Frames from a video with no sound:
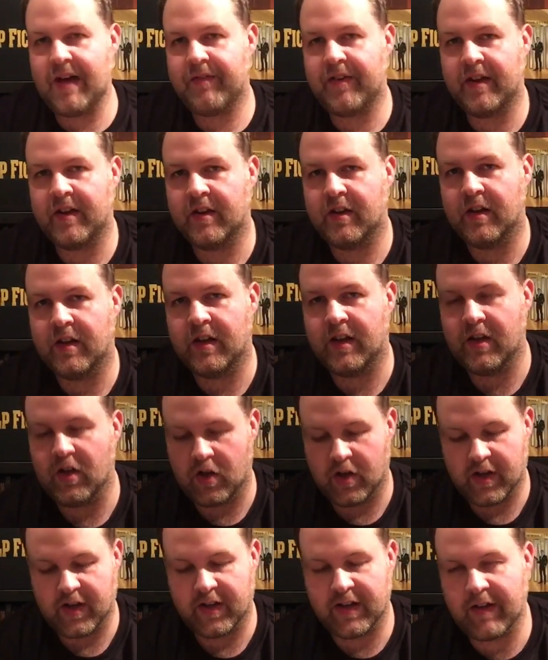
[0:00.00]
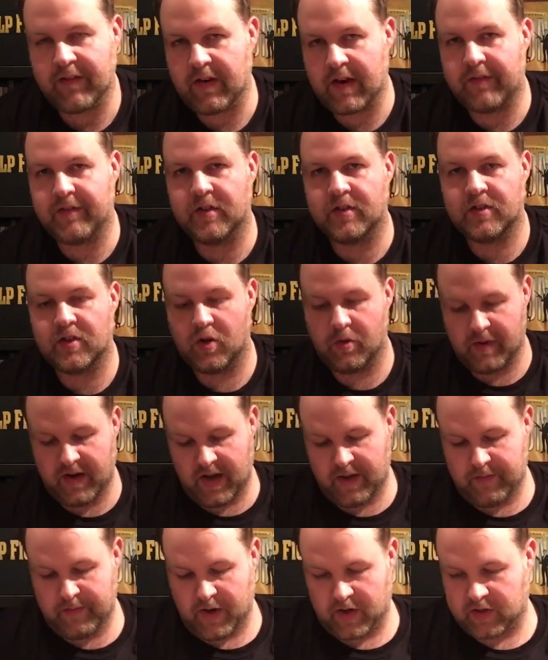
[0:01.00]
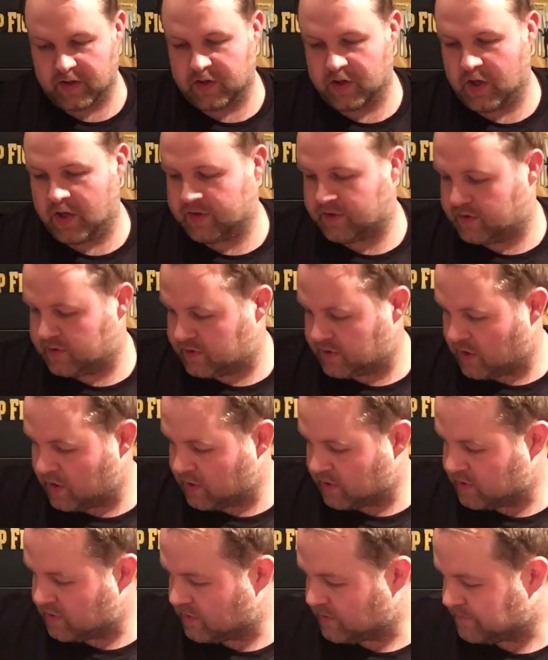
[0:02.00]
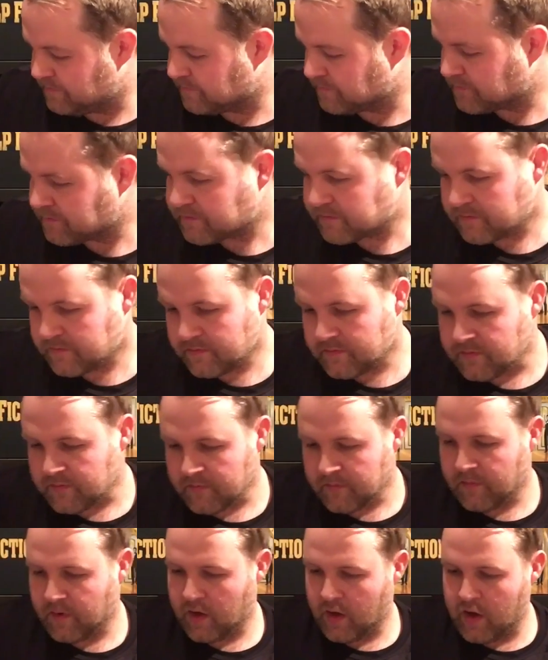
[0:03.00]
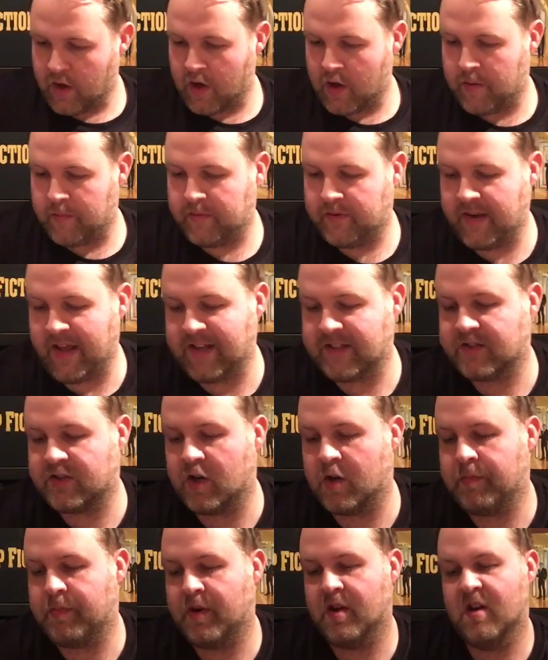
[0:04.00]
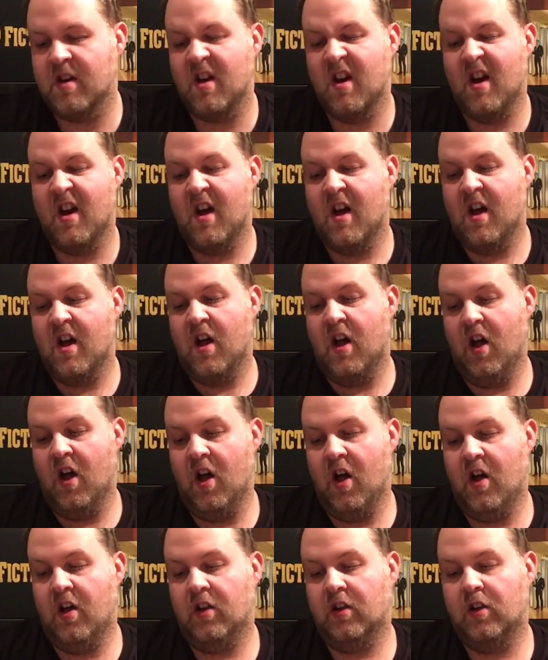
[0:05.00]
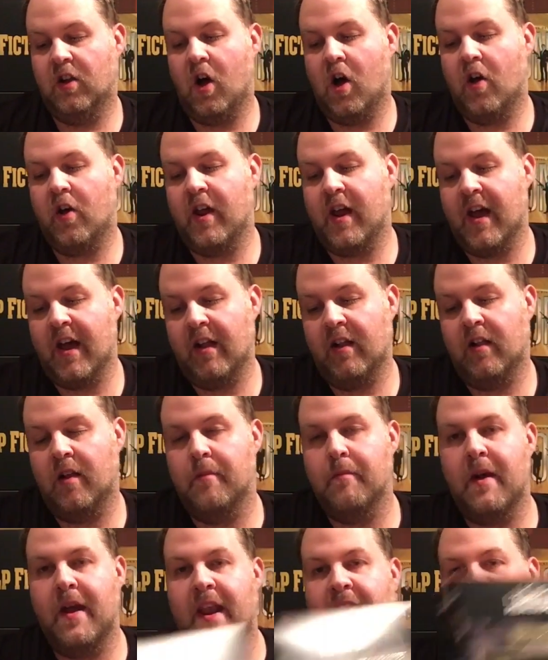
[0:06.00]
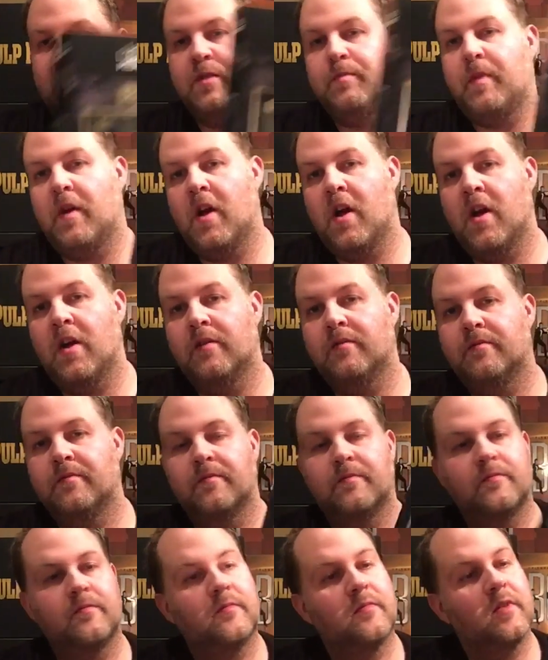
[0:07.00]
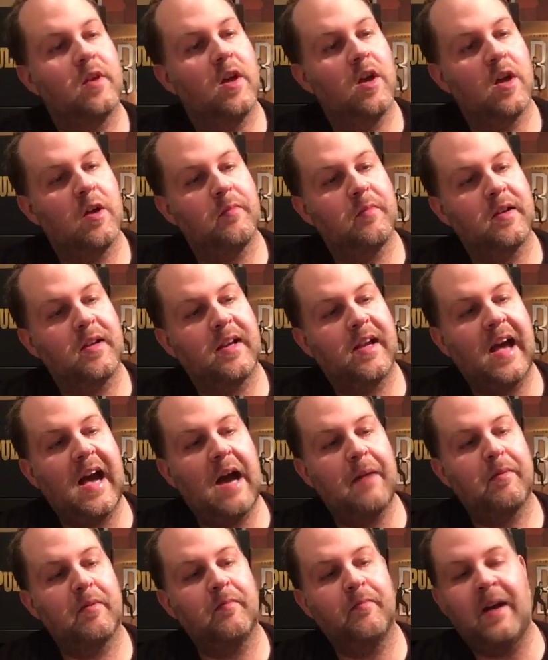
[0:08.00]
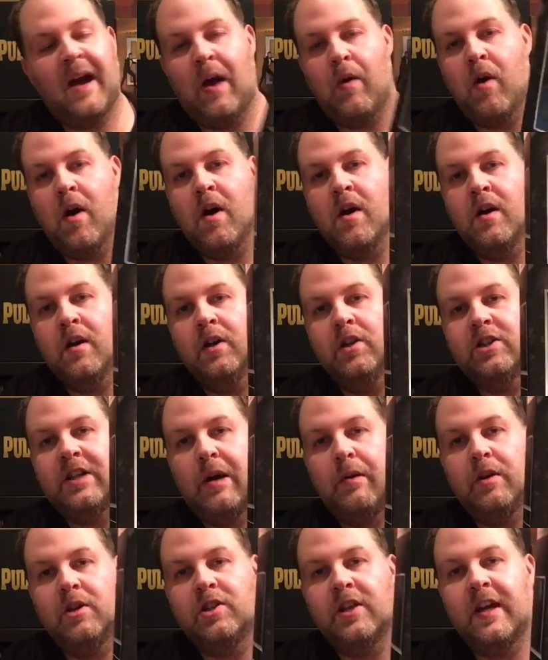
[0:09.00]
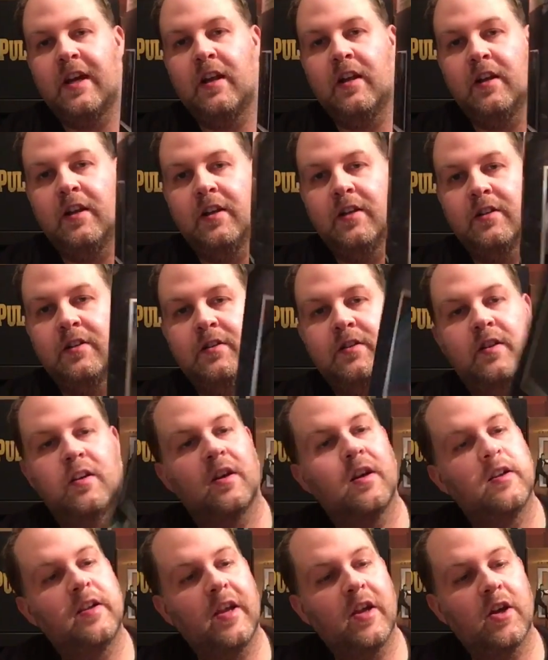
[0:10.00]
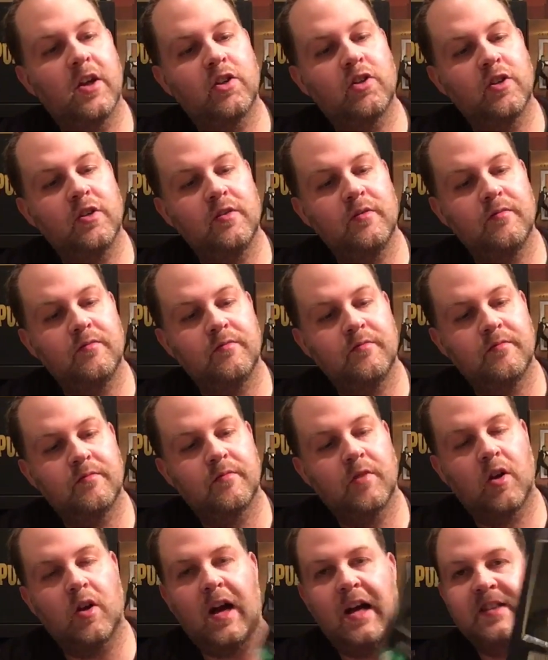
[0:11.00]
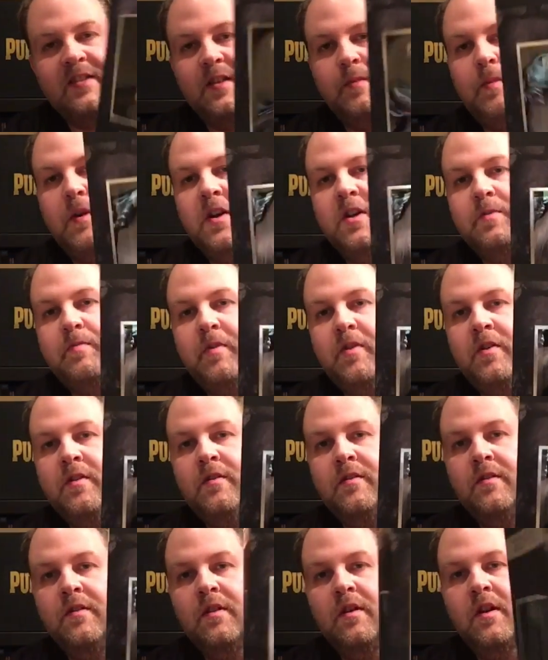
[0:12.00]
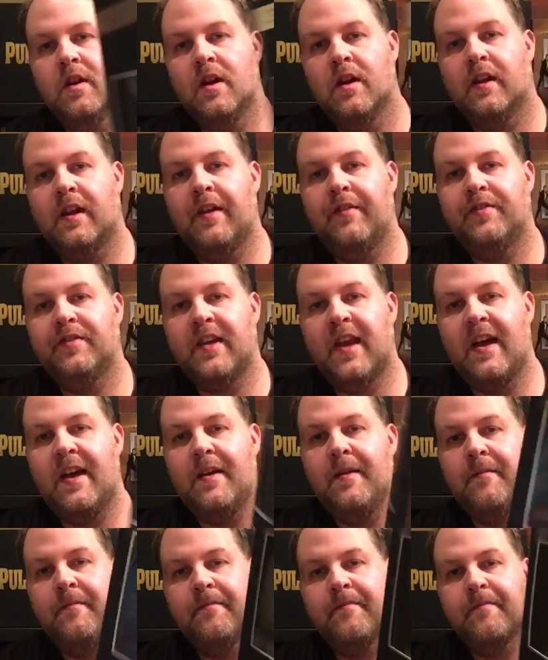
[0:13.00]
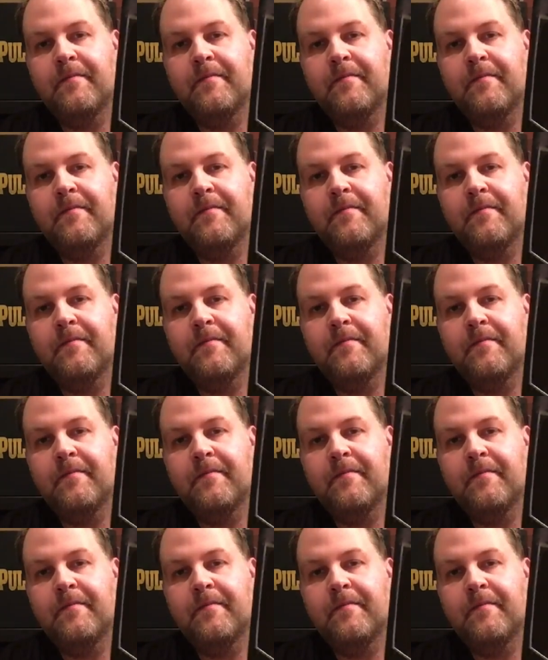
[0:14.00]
having, you know, you can never have too many boxer shorts and socks. Um, next up, uh, L'Oreal Men Expert um, Carbon Power Shower Gel and Deodorant, or oh, antiperspirant, gift set.